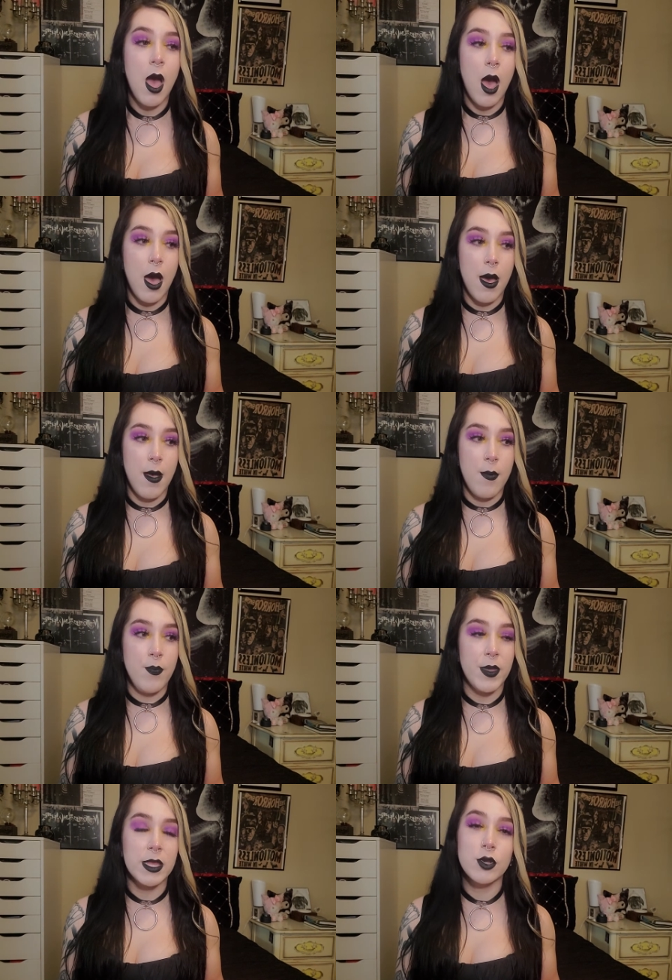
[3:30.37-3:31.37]
um,
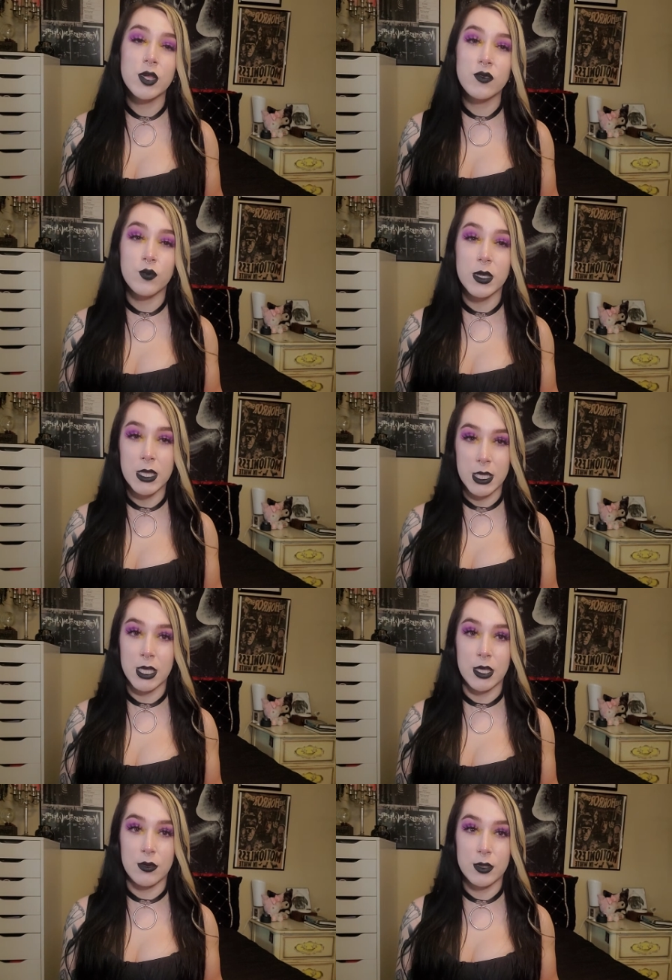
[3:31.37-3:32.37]
and they're just really
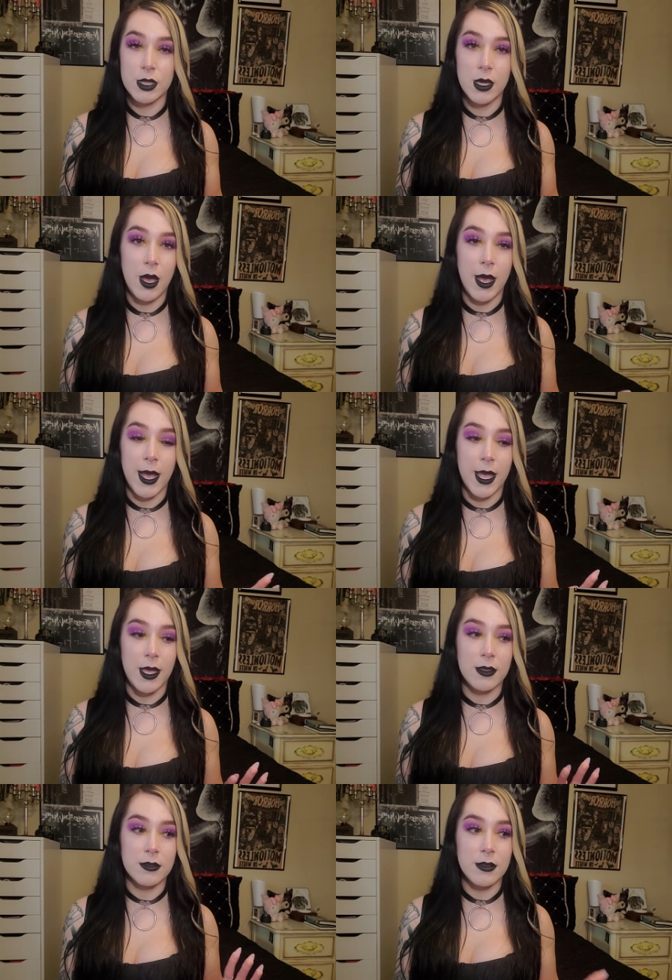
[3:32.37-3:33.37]
cute.
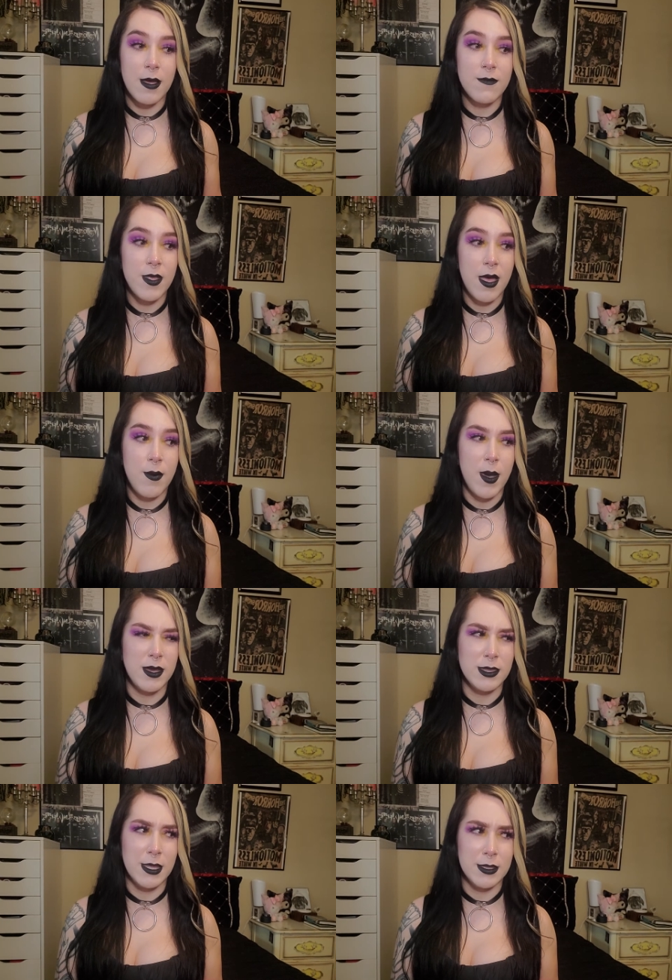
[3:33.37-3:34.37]
I love them. I
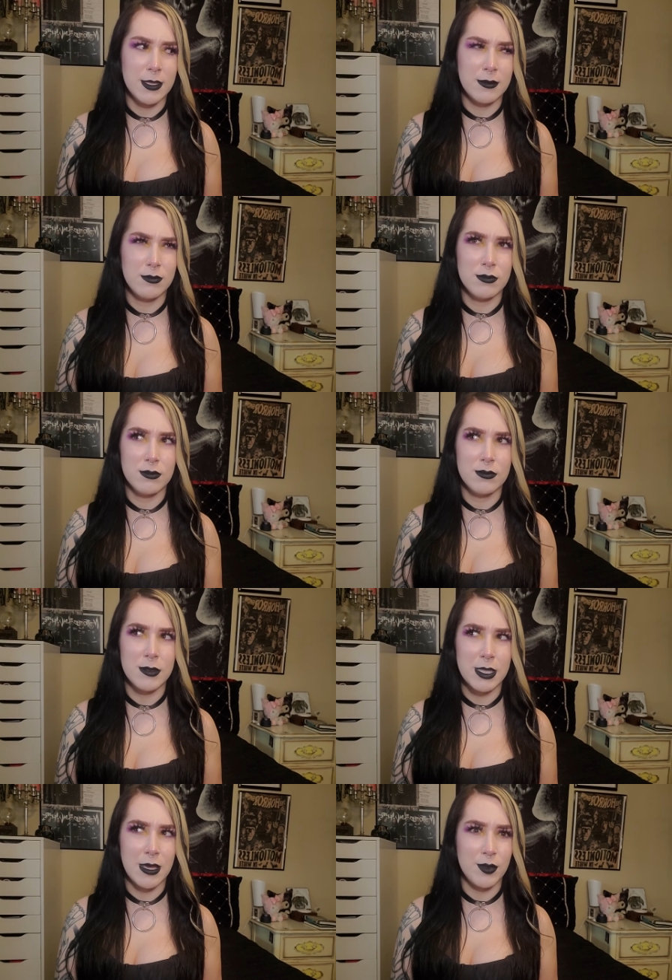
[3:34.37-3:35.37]
think that they
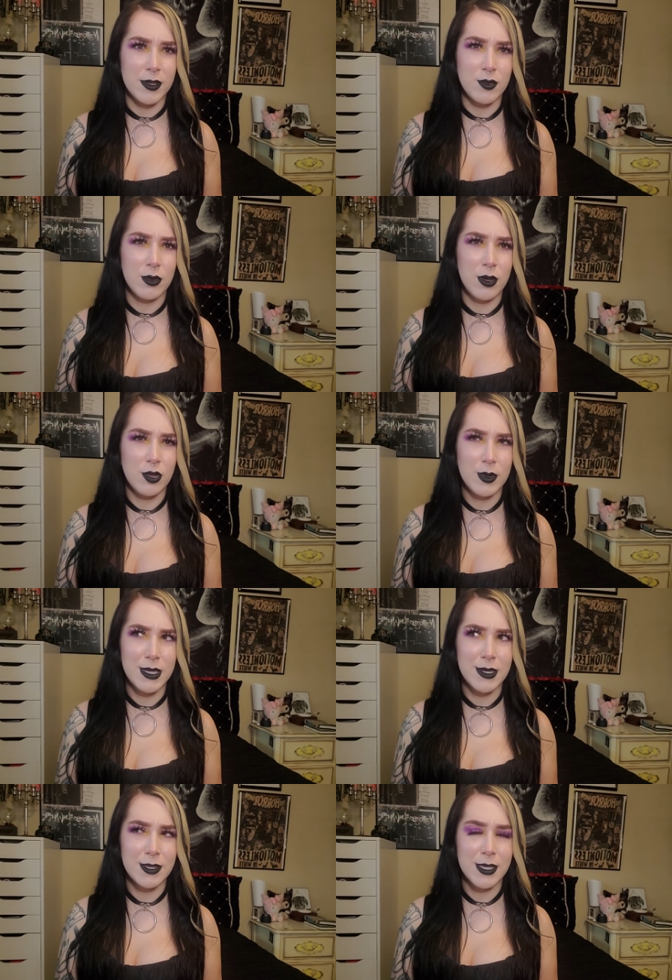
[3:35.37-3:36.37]
take place around Halloween,
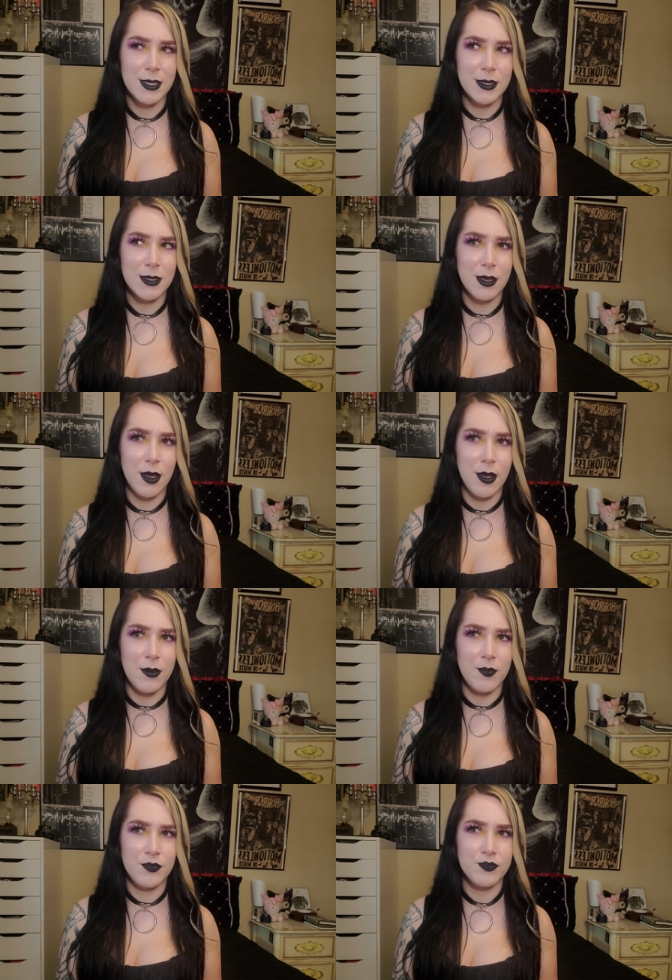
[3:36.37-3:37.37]
I think. Um,
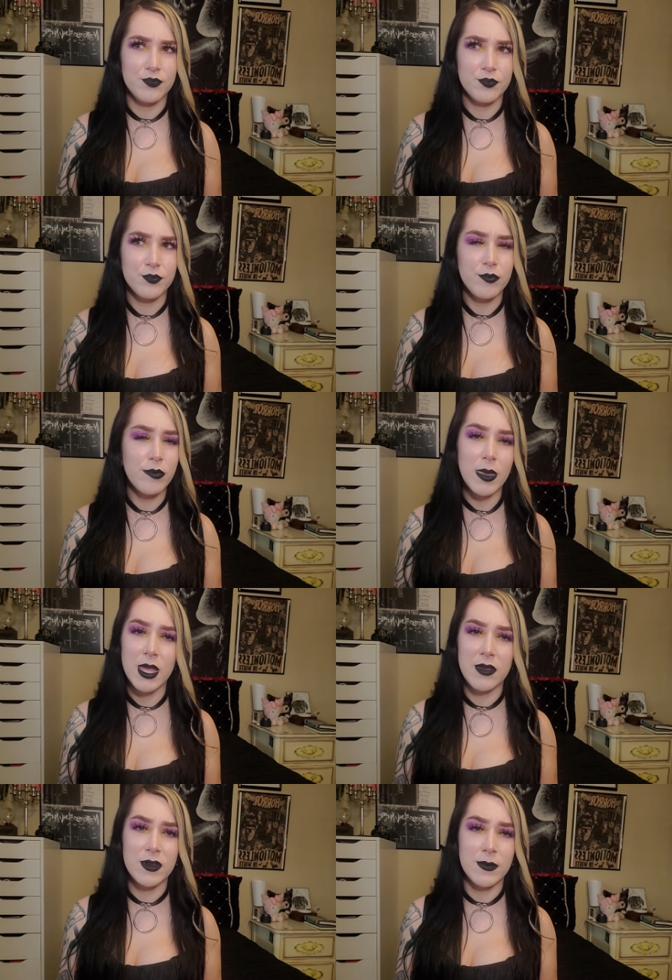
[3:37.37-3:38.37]

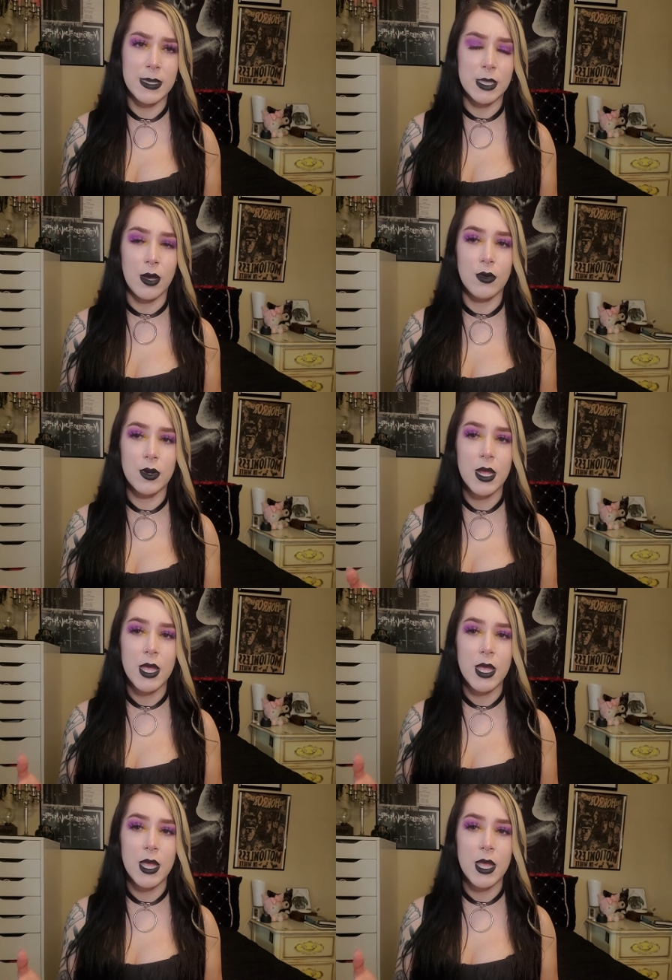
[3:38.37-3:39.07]
even if they don't